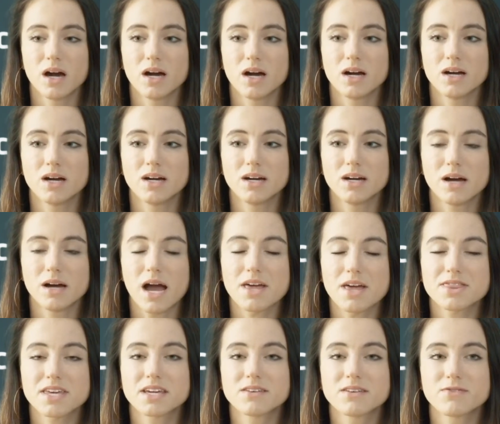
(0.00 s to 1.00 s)
I
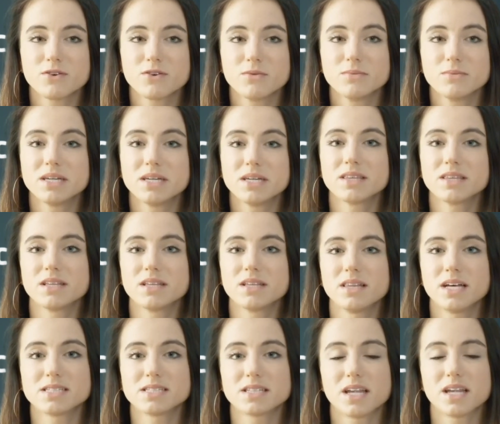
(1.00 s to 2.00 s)
think for me, the
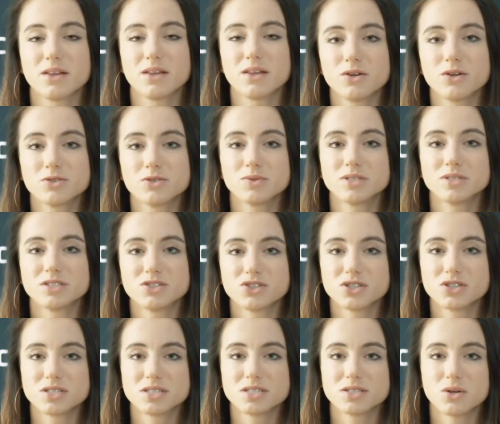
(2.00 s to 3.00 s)
lesson that I learned was
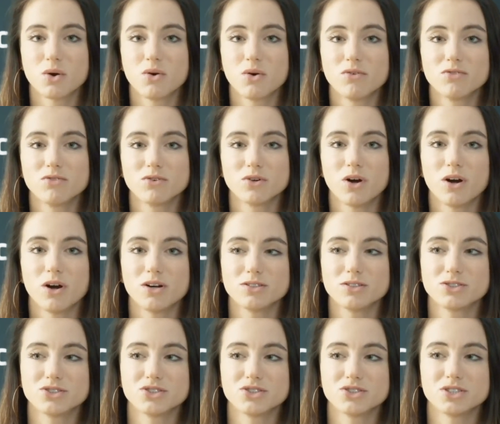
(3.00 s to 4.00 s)
just overall
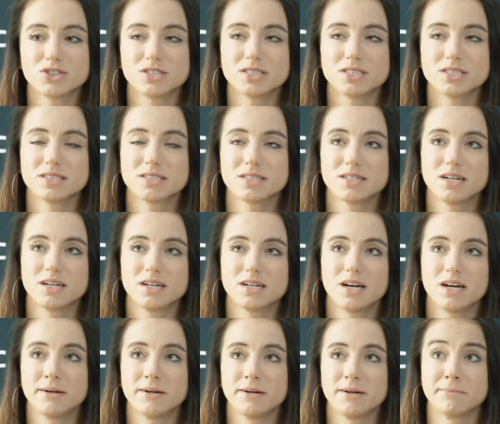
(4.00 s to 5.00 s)
just
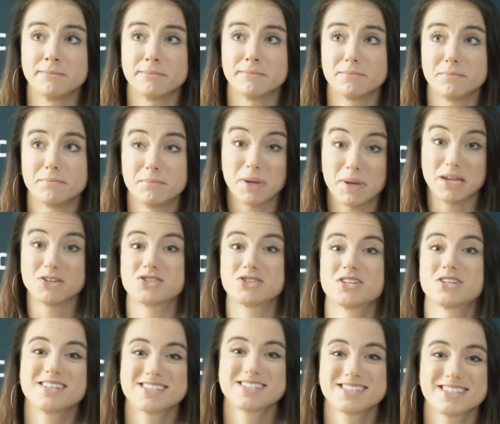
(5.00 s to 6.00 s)

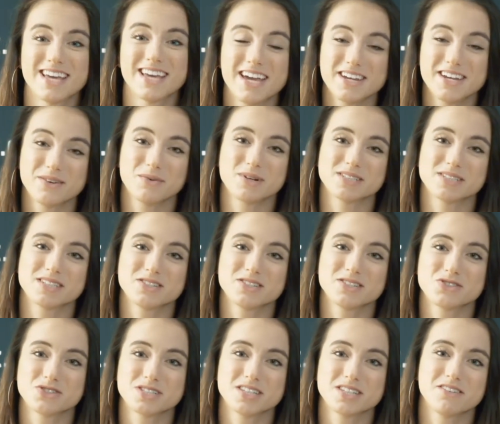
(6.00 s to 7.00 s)
patience. And it wasn't
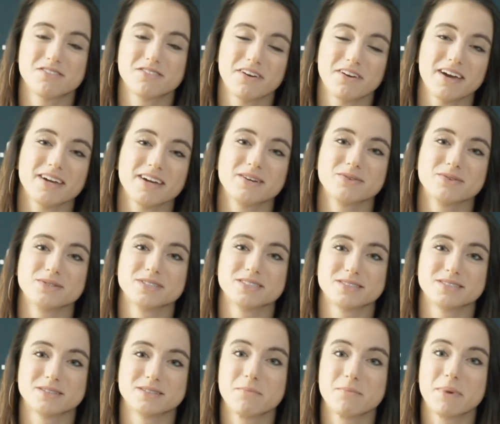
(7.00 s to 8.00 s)
just in the fight. It was
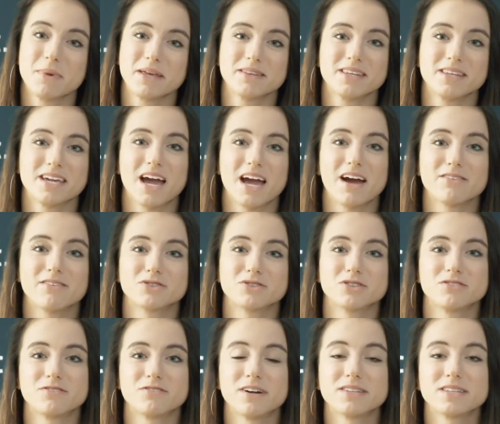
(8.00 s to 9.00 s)
mainly after the
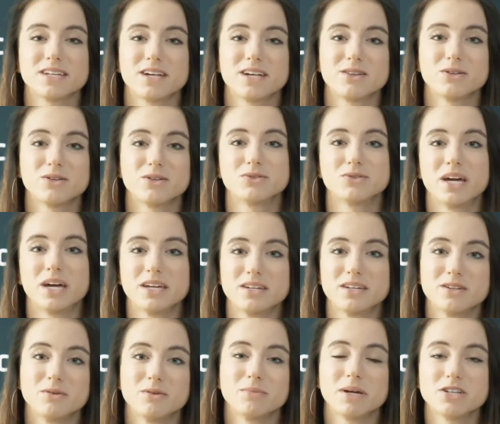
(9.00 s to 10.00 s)
fight that I learned that, you
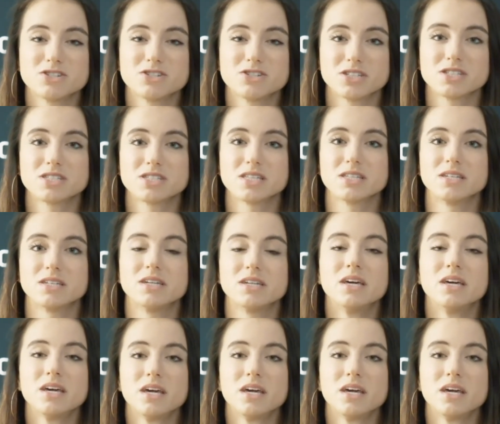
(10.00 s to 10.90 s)
know, patience and